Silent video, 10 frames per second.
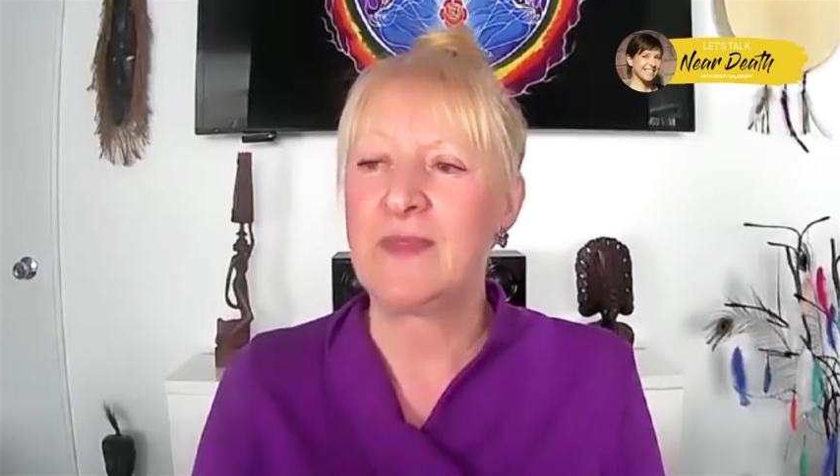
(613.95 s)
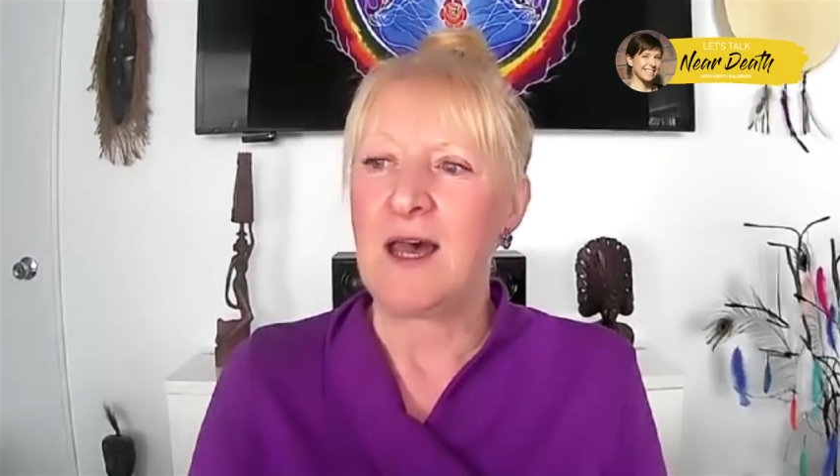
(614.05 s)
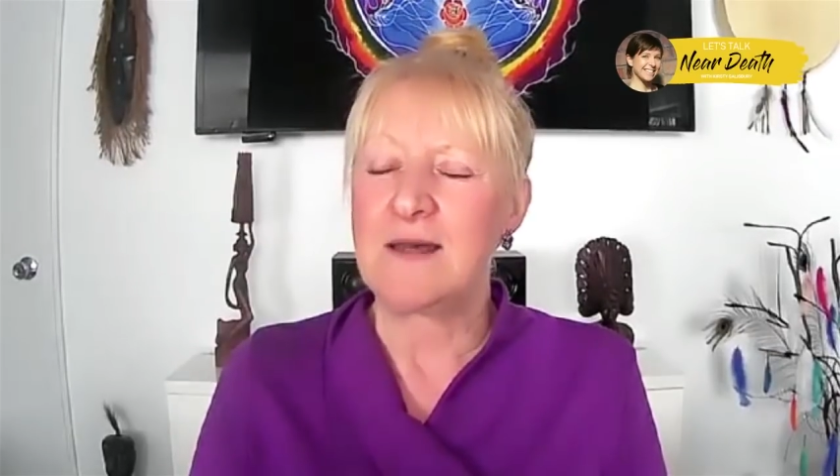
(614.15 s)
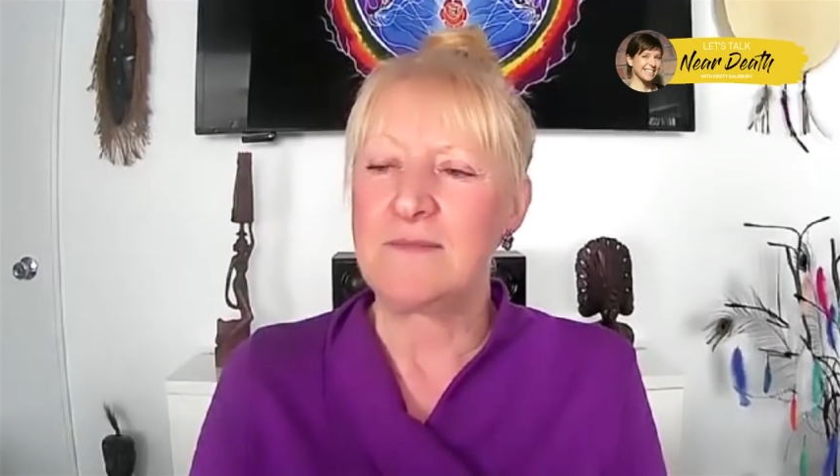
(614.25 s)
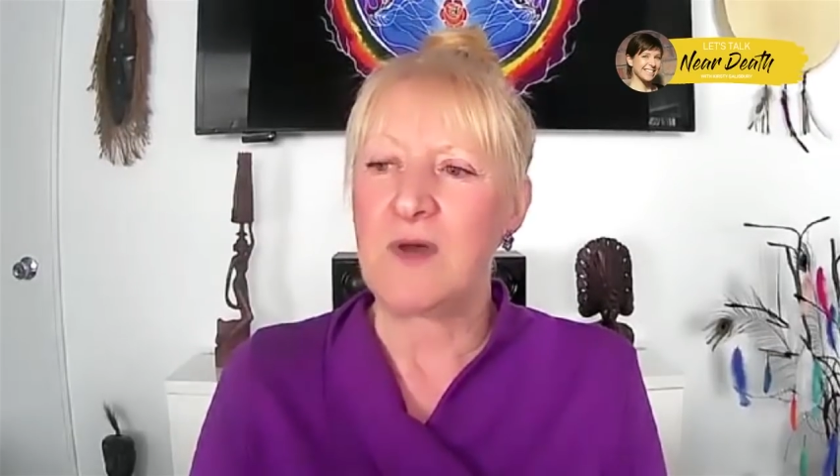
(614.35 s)

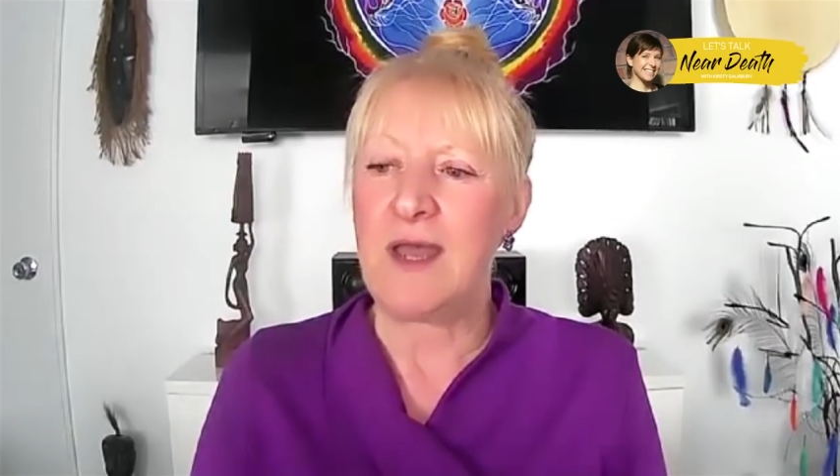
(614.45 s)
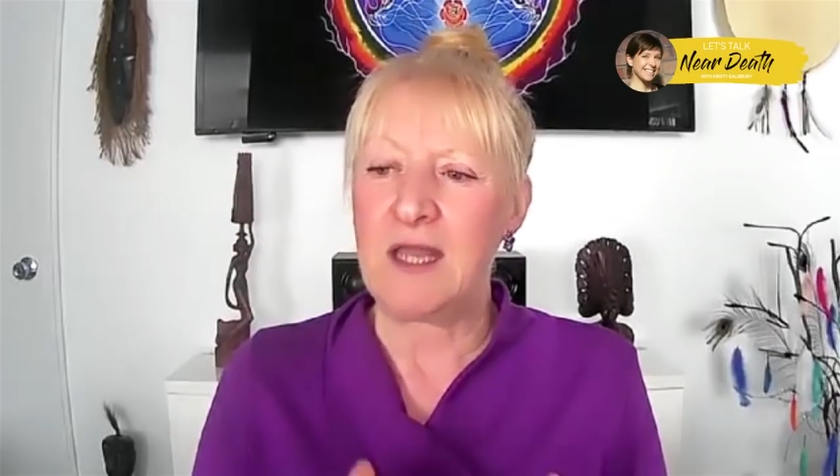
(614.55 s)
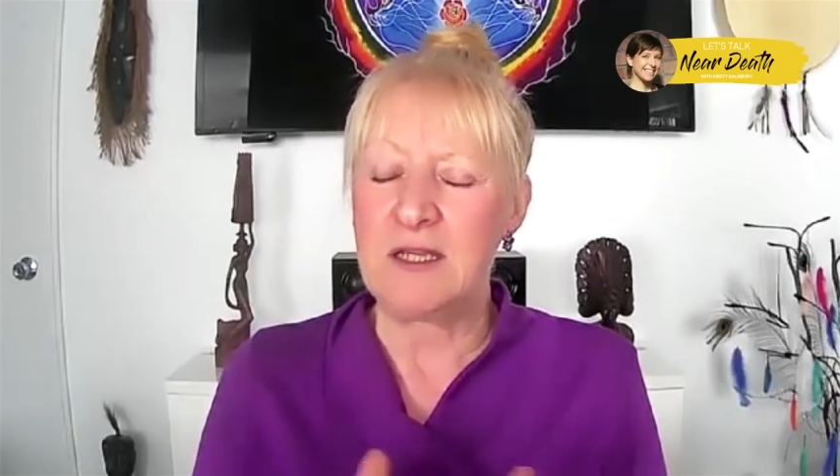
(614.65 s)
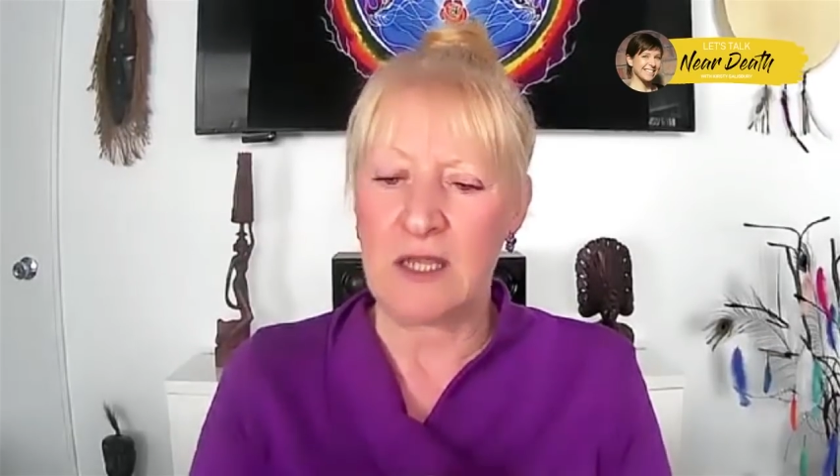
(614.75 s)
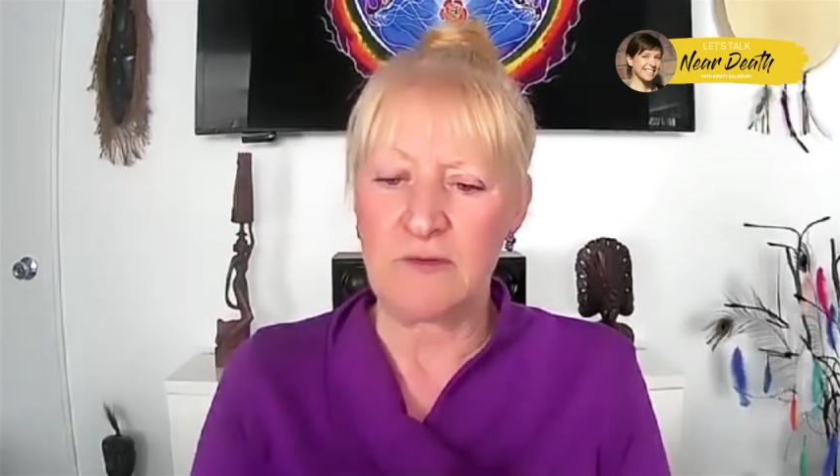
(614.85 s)
I had
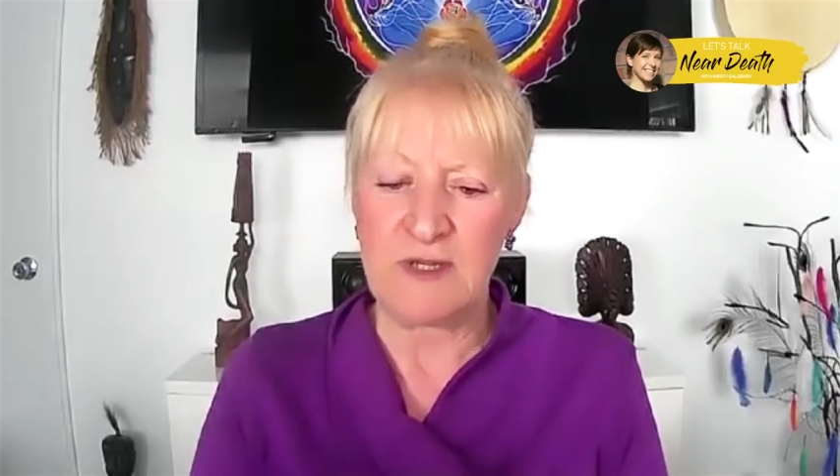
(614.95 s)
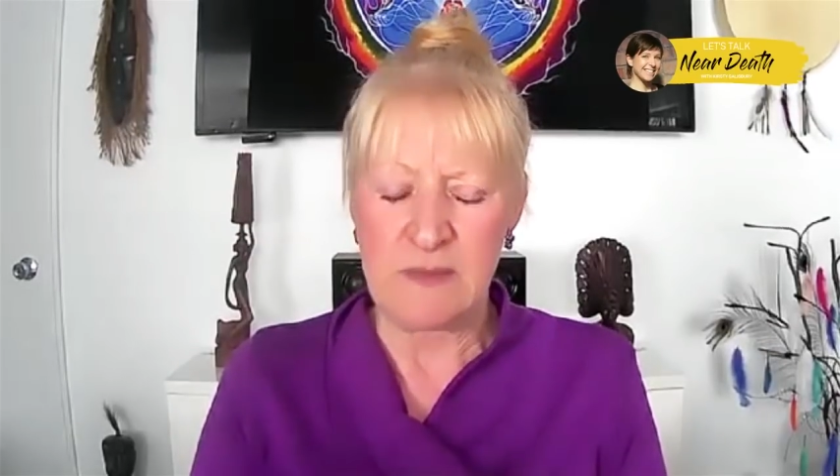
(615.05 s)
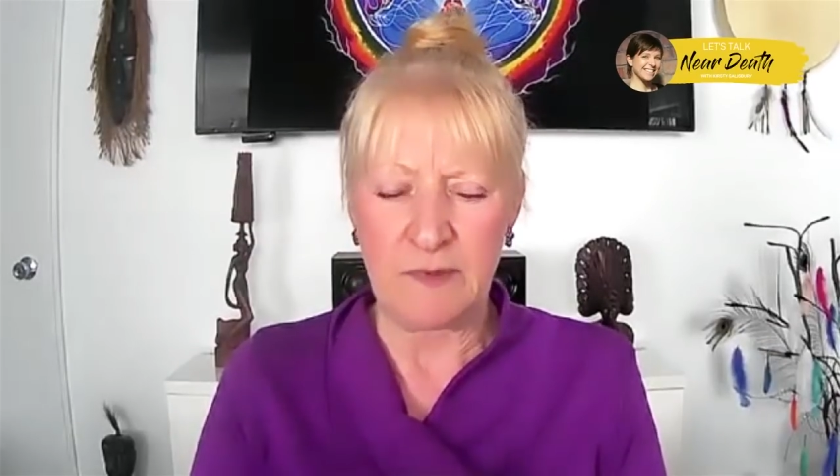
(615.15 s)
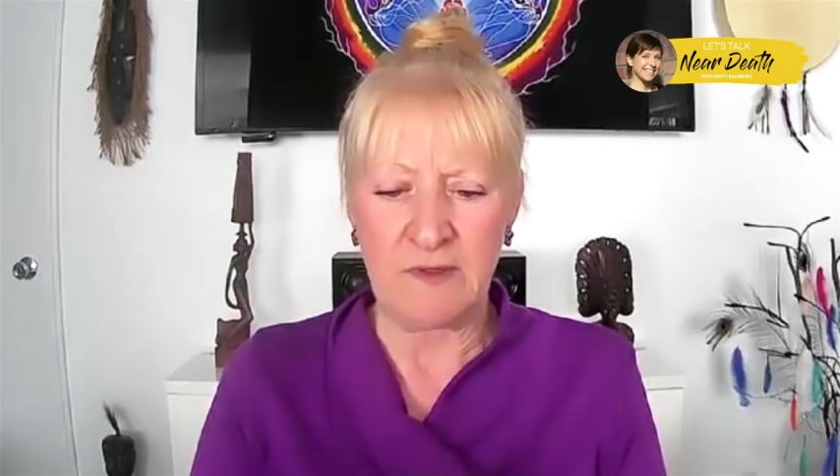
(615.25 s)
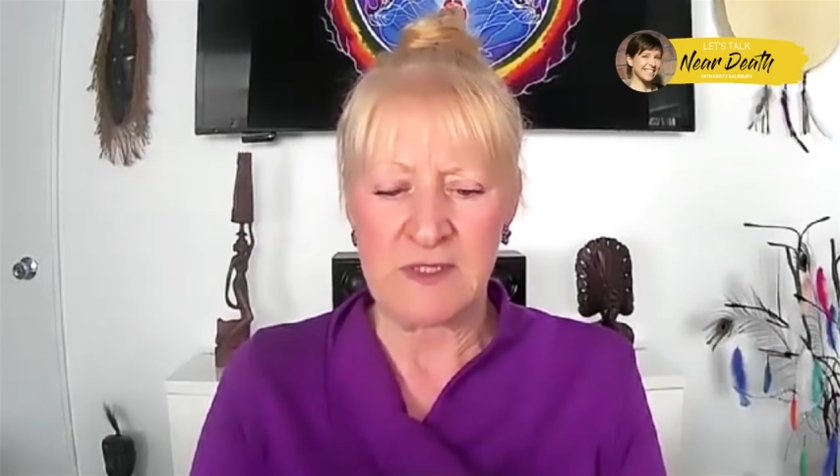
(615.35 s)
another
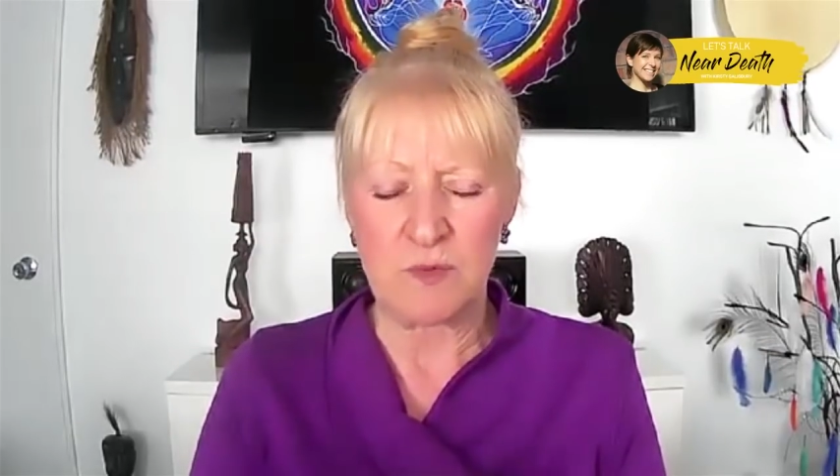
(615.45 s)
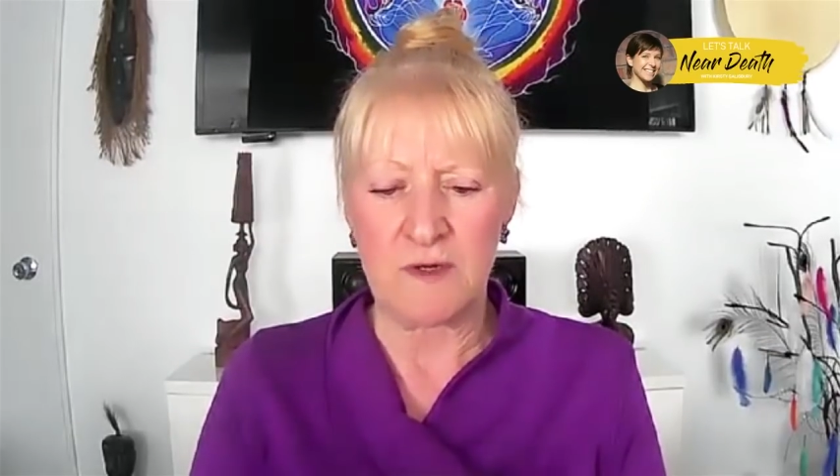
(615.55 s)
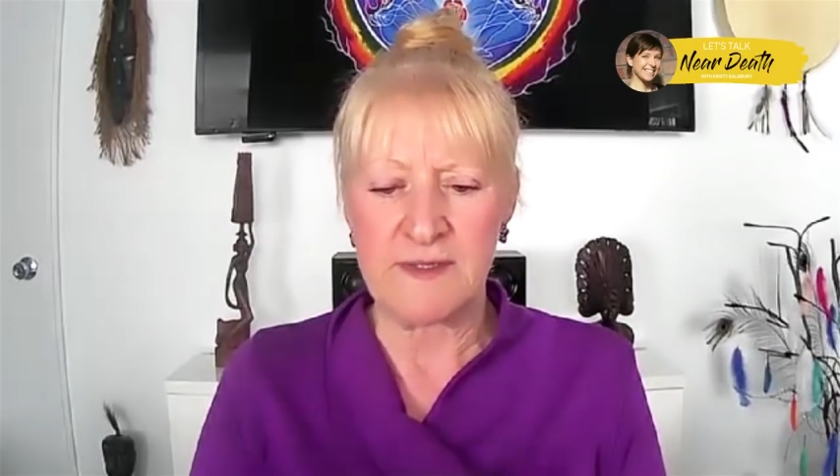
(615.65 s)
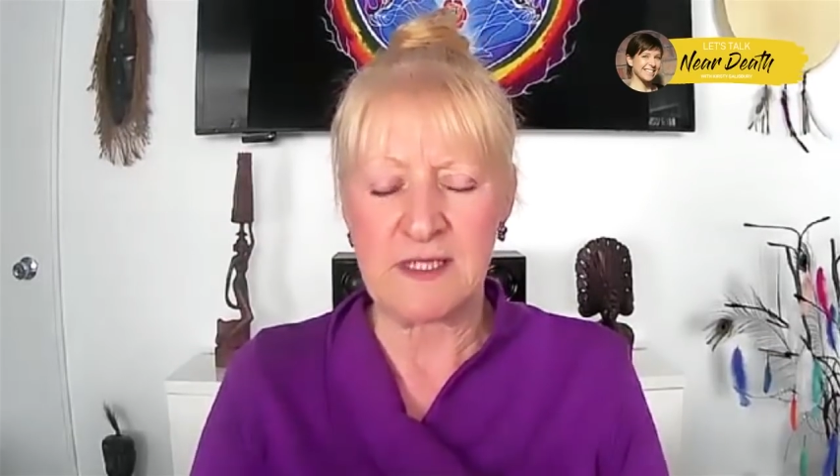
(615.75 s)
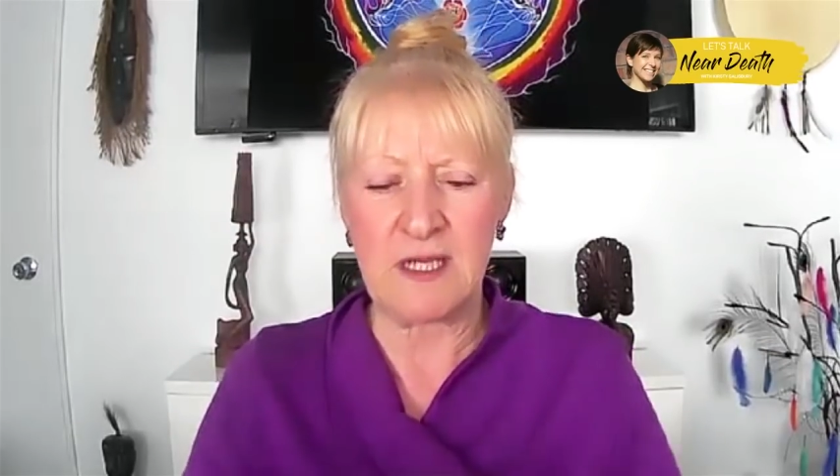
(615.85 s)
experience where I
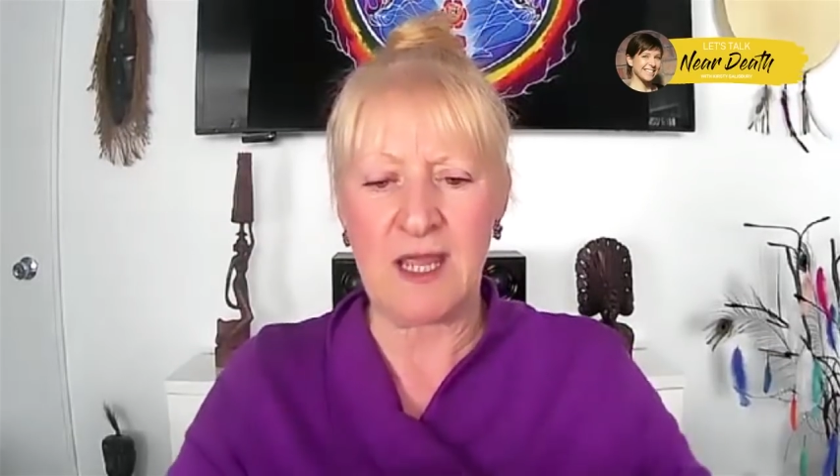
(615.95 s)
was sitting